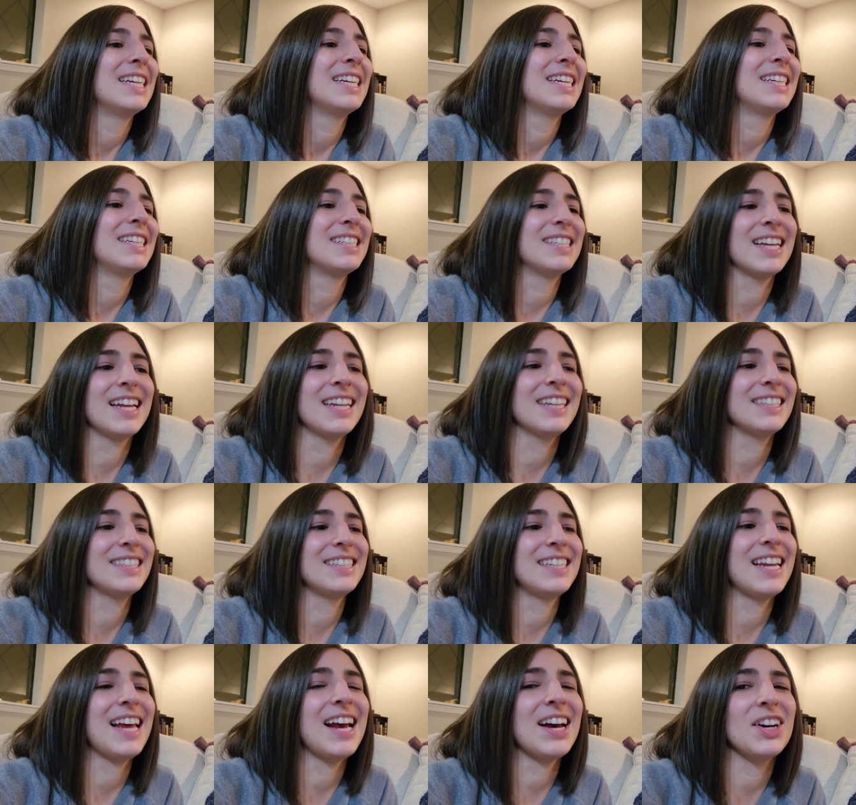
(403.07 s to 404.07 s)
It's not a
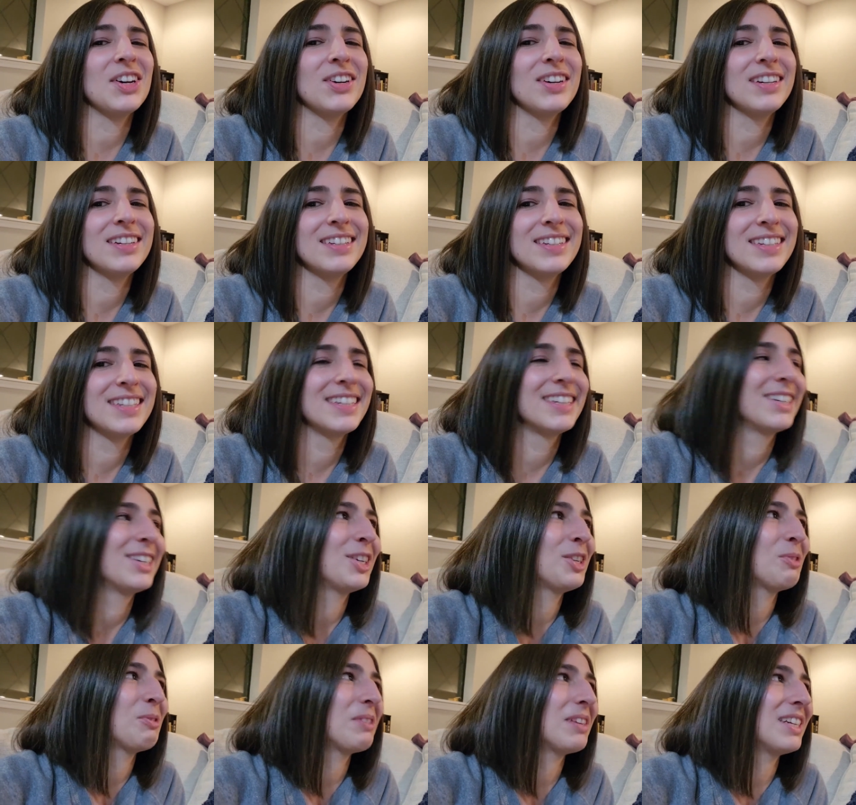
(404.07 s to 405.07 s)
stout. Mm-hmm.
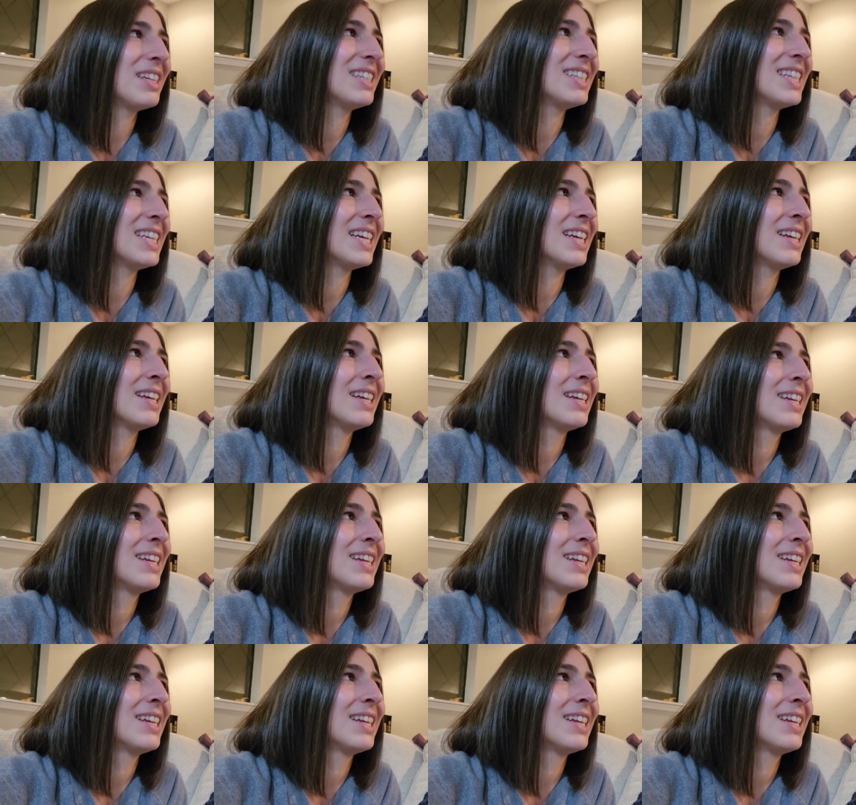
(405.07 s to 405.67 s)
What is it?